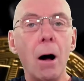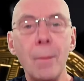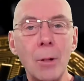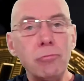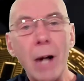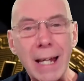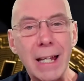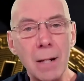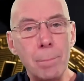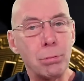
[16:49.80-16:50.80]
a
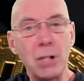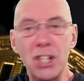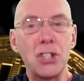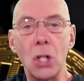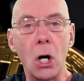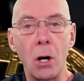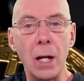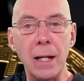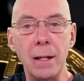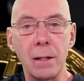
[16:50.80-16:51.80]
regular British
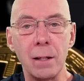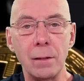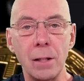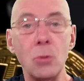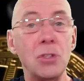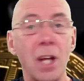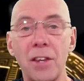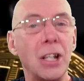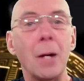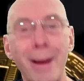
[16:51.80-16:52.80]
guy that knows
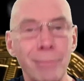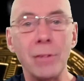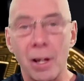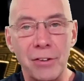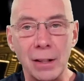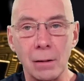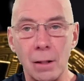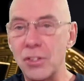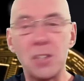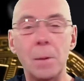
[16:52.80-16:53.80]
nothing about nothing. I've
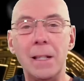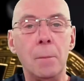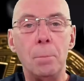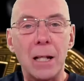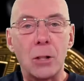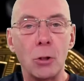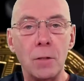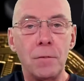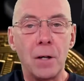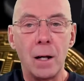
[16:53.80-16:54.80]
just been in Bitcoin
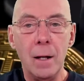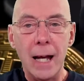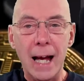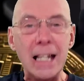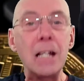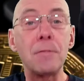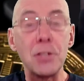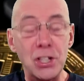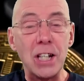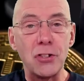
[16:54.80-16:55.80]
for
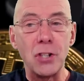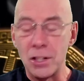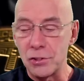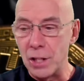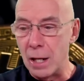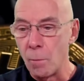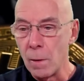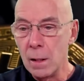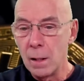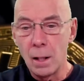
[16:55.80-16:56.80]
6 years now.
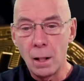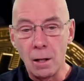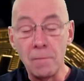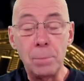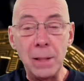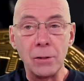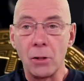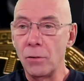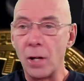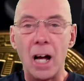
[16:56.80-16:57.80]
I've been
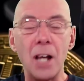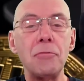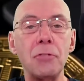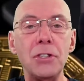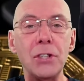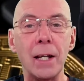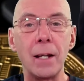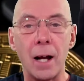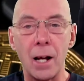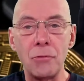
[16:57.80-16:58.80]
on hundreds and
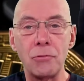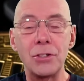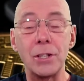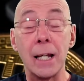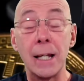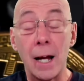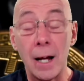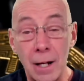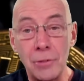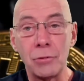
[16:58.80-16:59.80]
hundreds and
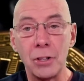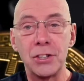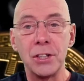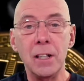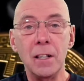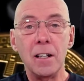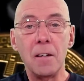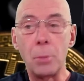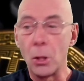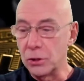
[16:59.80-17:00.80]
hundreds of
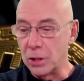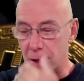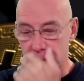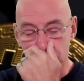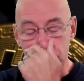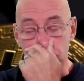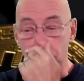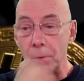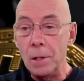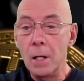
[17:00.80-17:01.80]
podcasts.
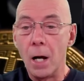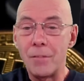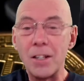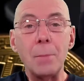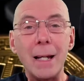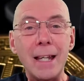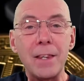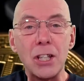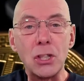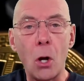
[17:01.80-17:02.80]
I've had many of the
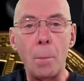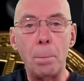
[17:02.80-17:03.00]
top